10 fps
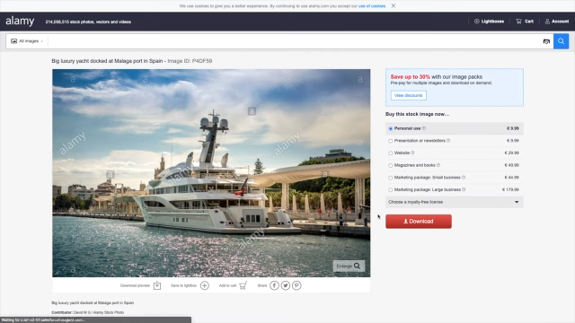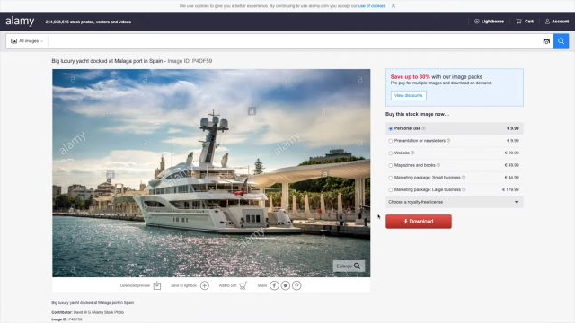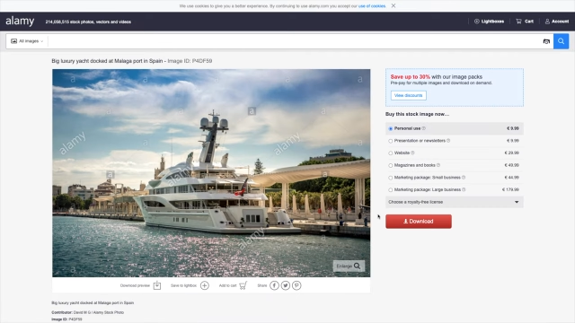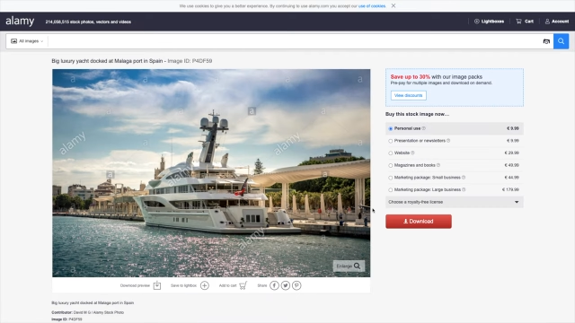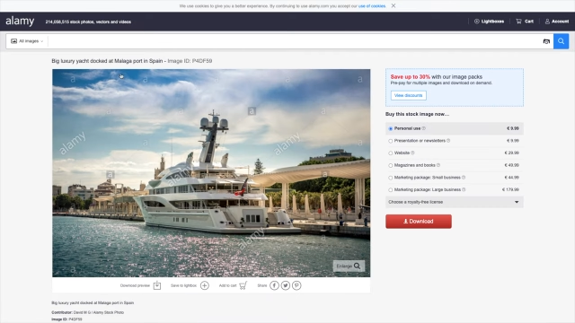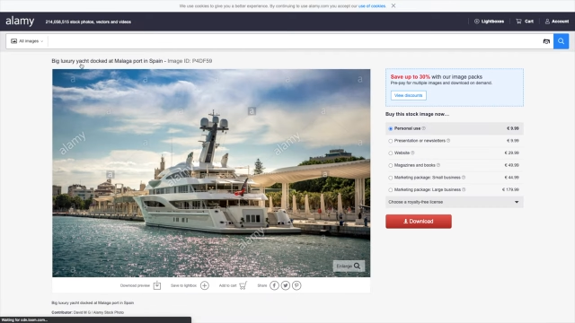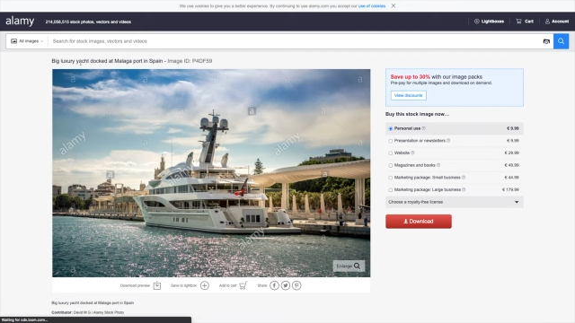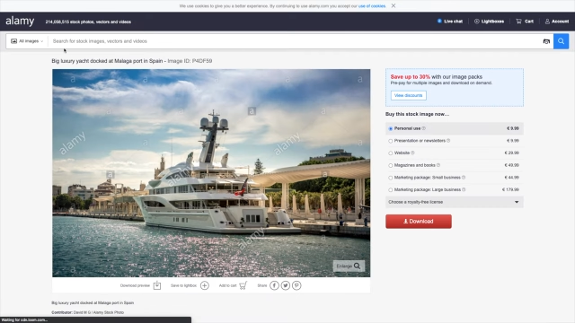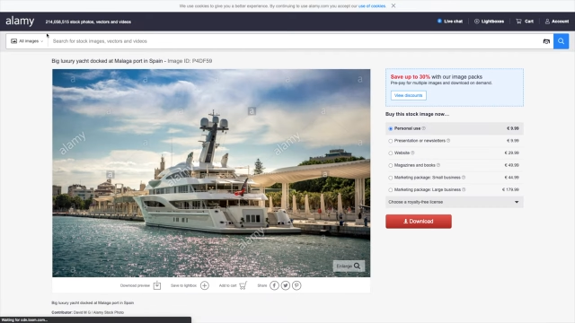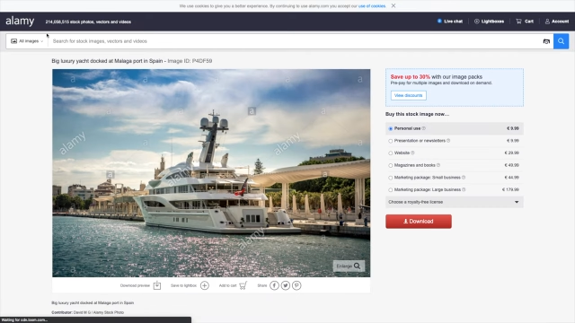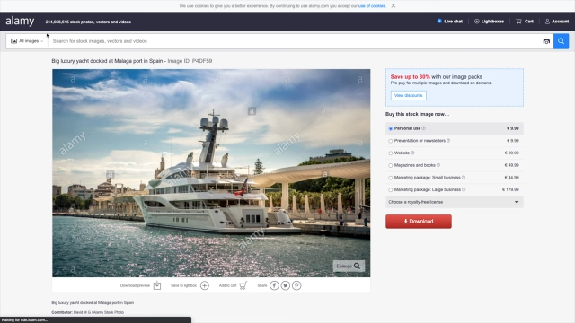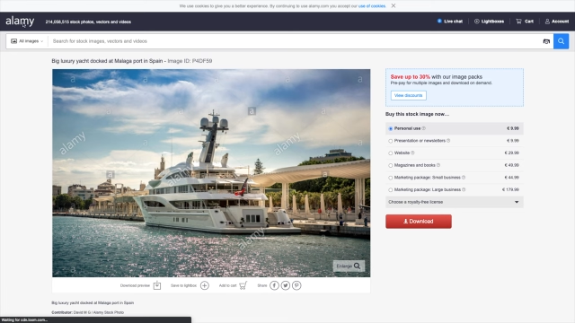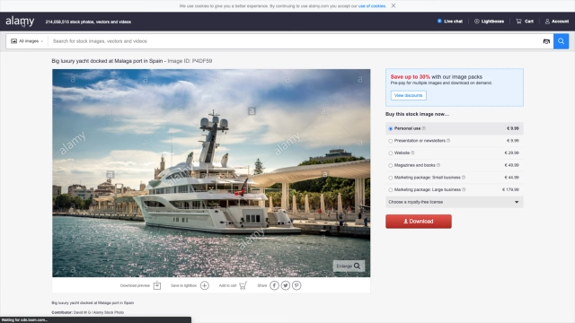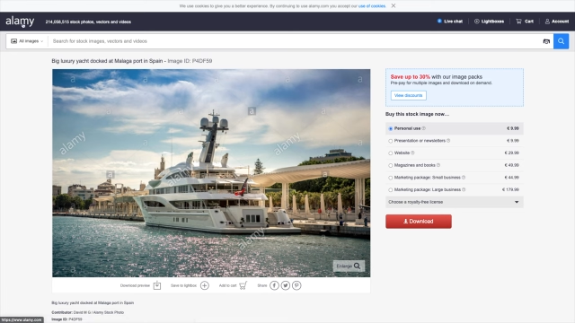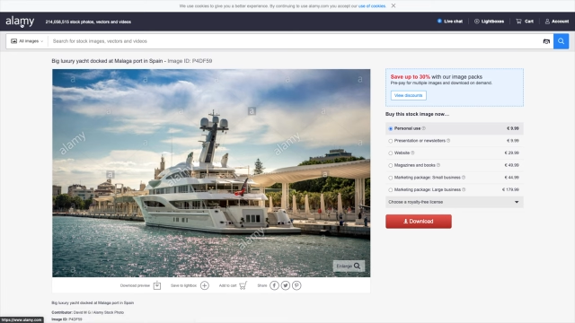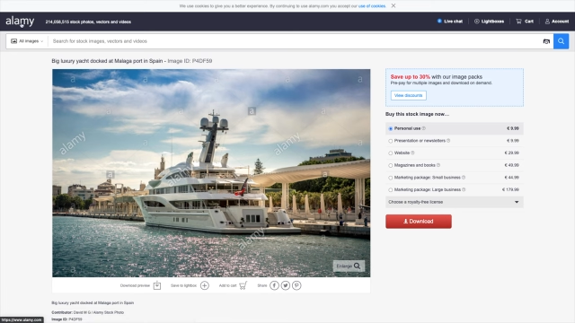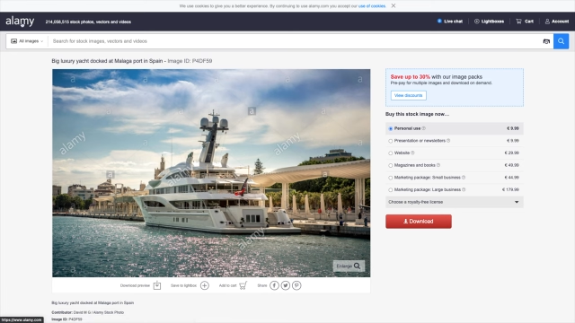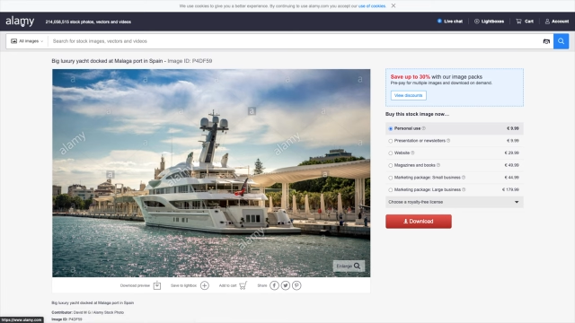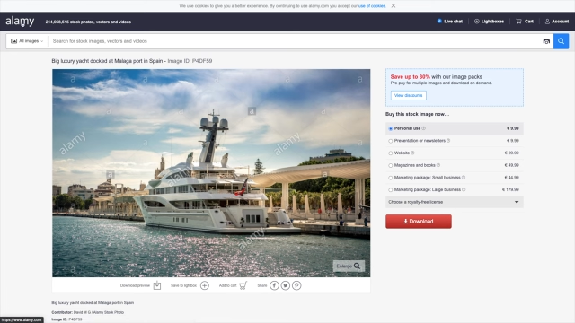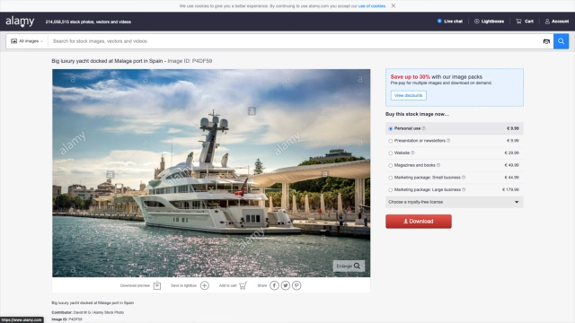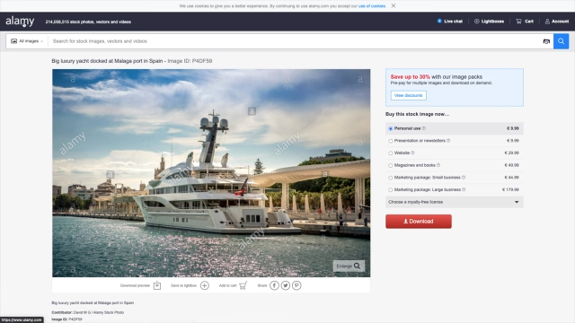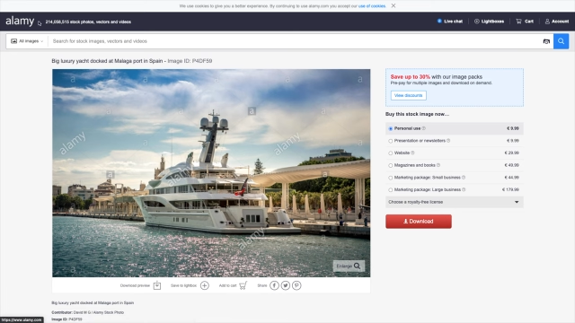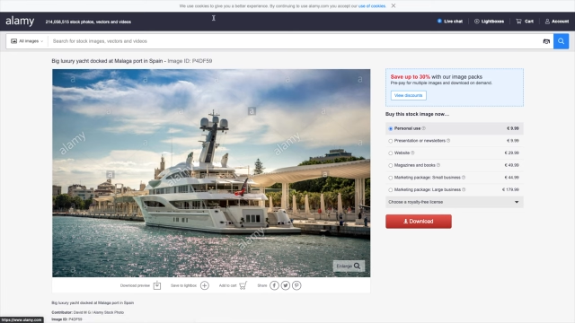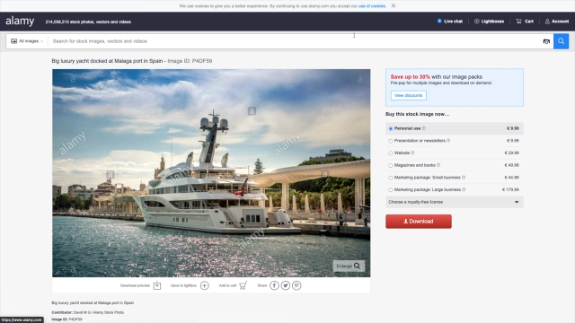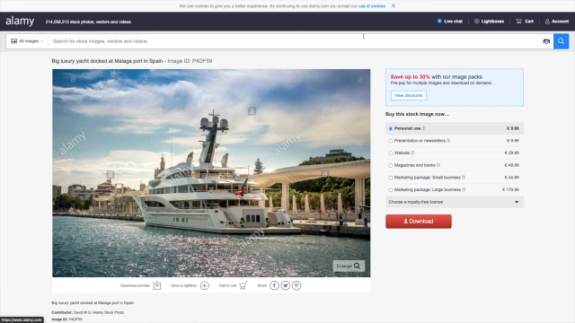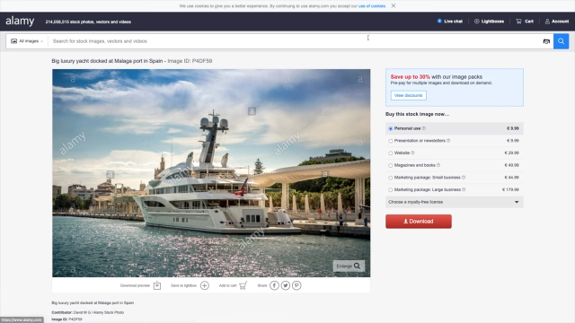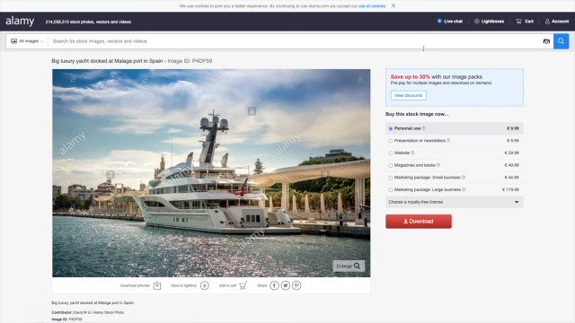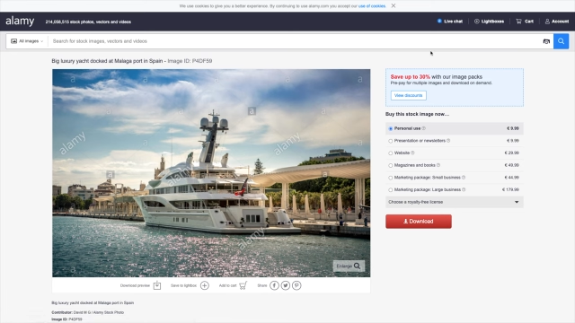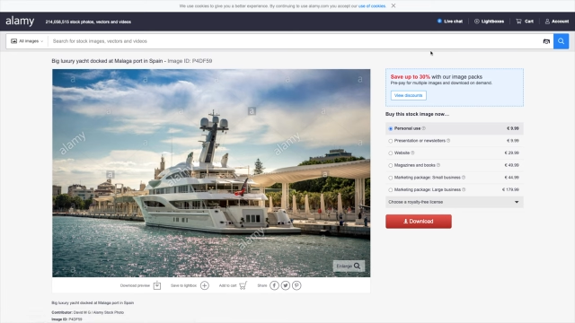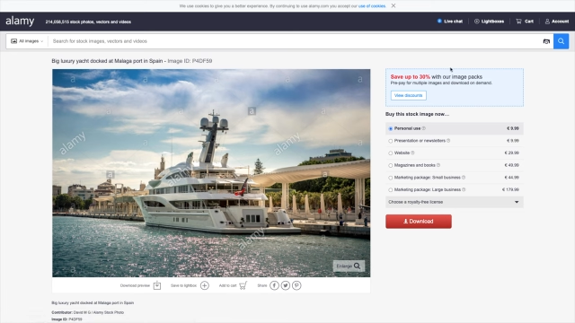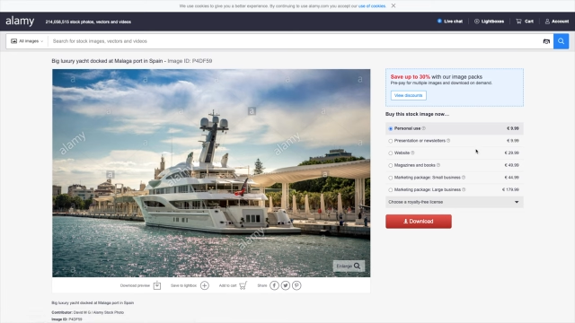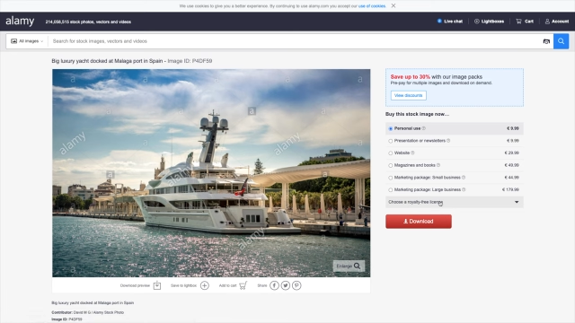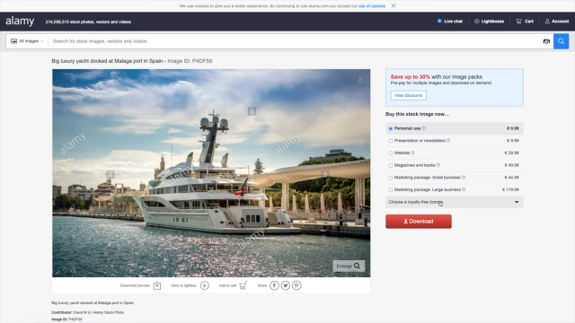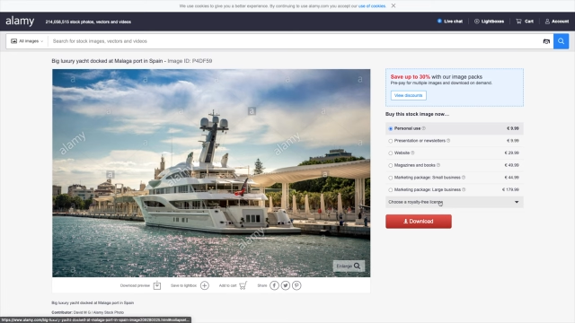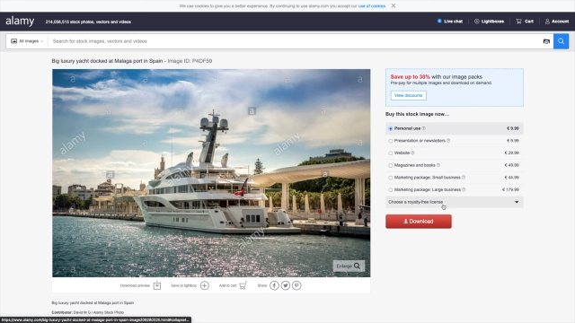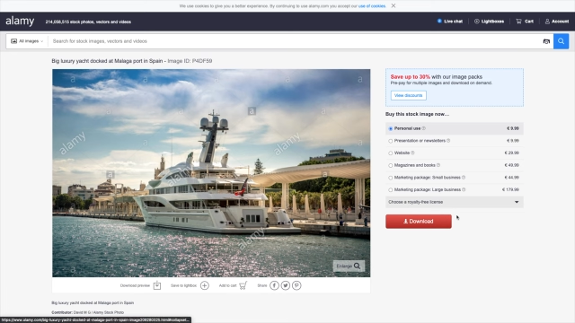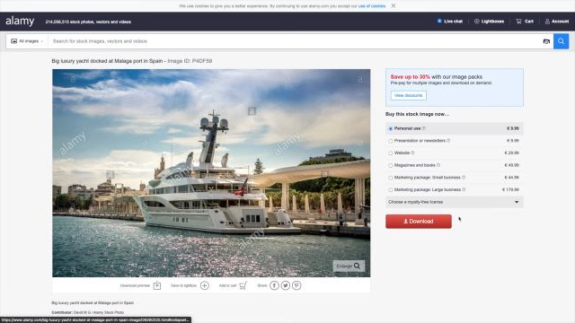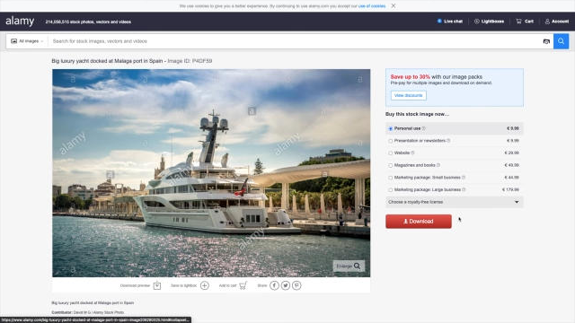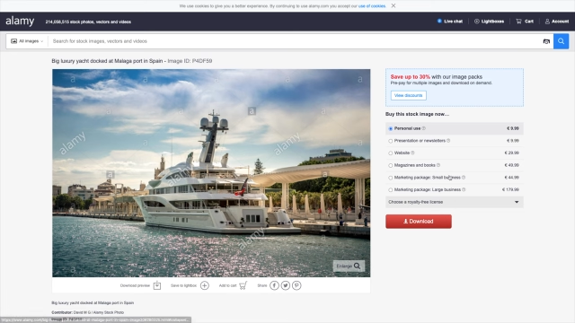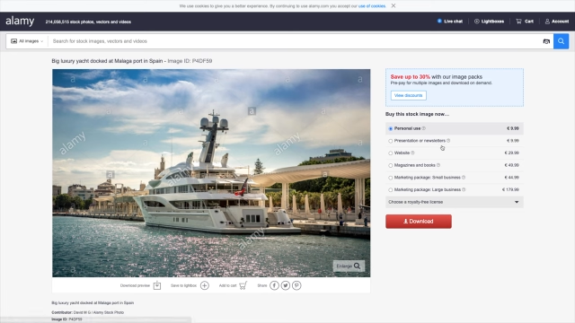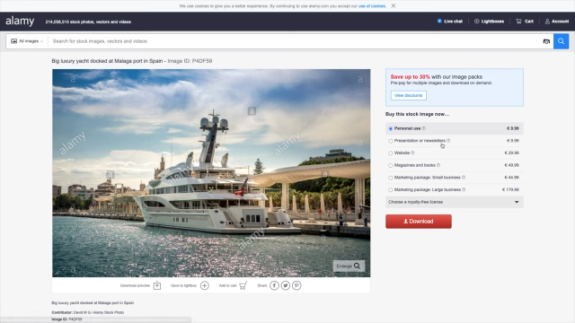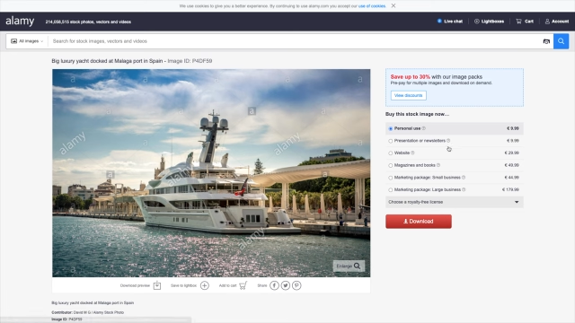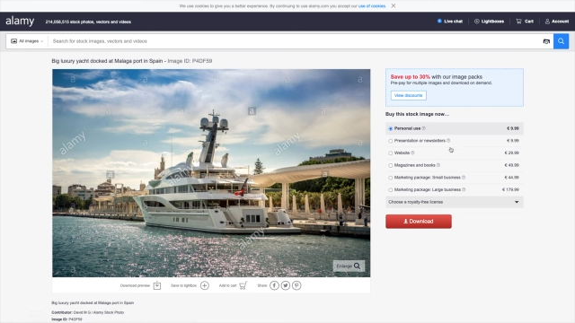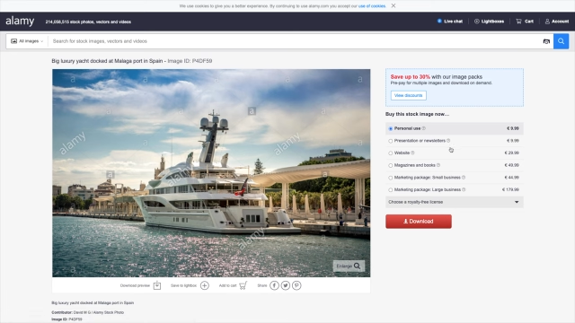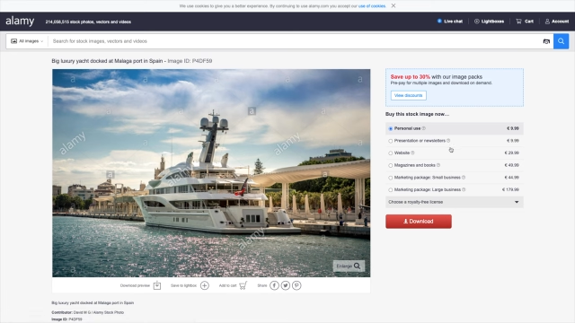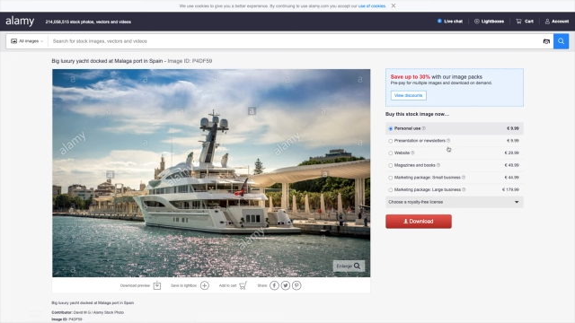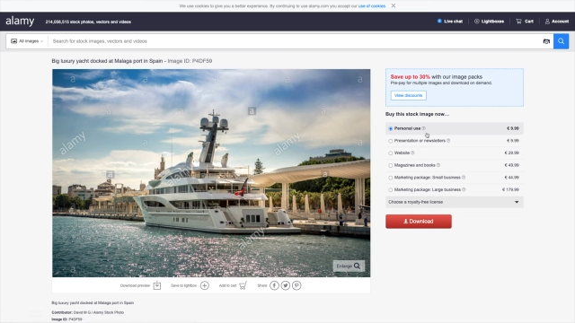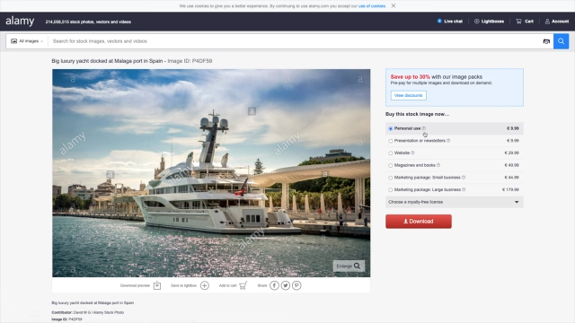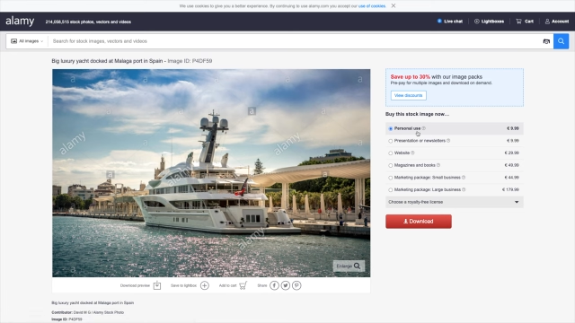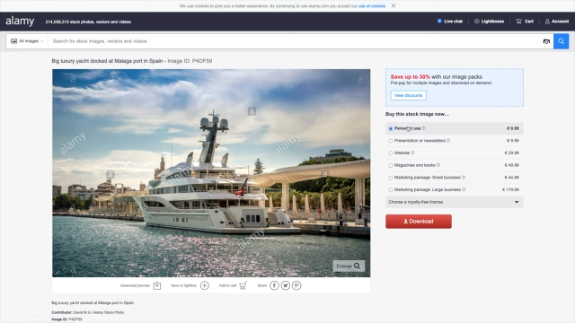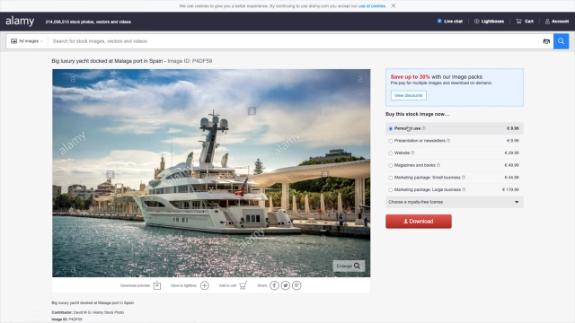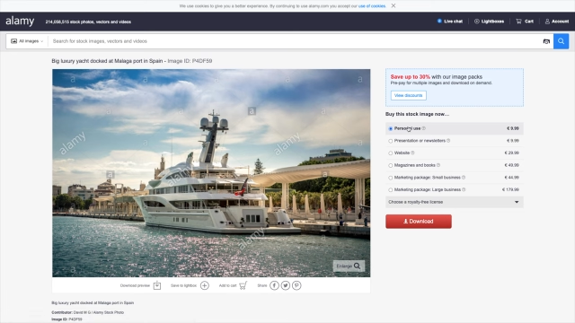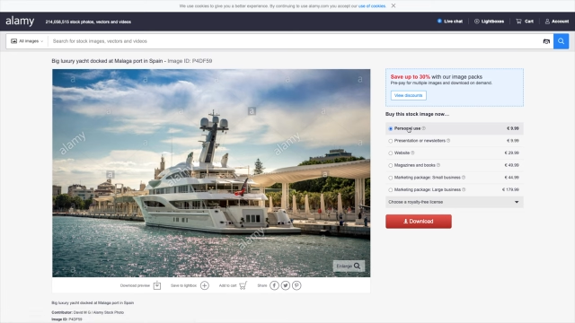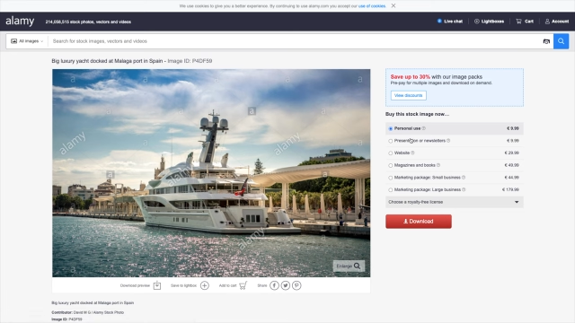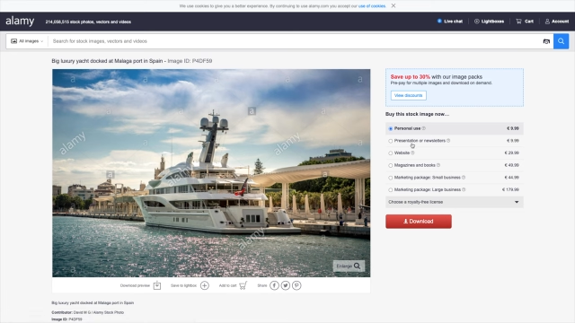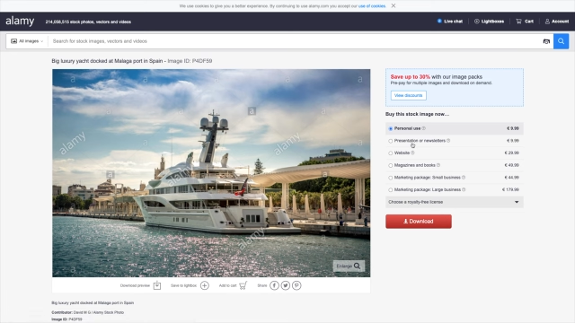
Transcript: [unreadable: no face in view]